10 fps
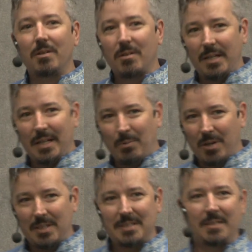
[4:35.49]
you clearly
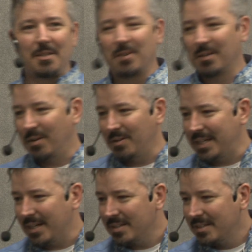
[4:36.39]
weren't listening to John
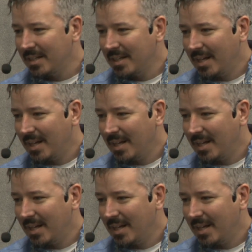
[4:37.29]
earlier.